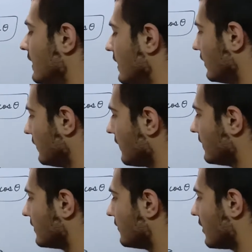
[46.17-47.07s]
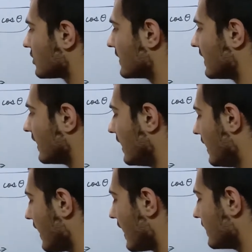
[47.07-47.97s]
If I have this first vector
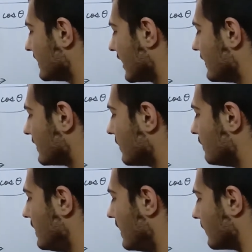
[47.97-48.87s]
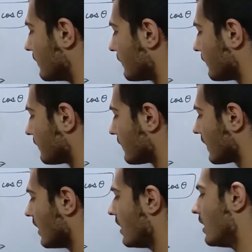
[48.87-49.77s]
A and the second vector B,
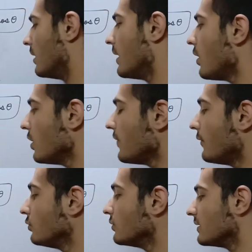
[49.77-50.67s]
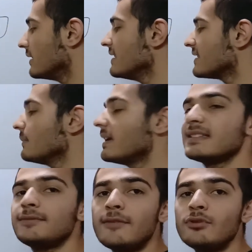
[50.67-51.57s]
now if I have to, in some case,
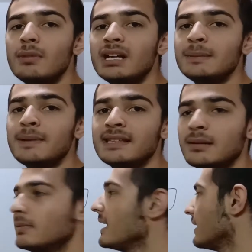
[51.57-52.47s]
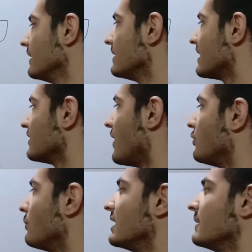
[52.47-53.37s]
if I have to multiply them, like in this case we have to
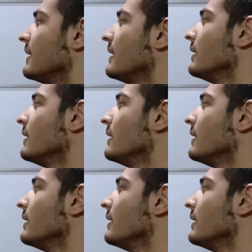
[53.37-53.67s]
multiply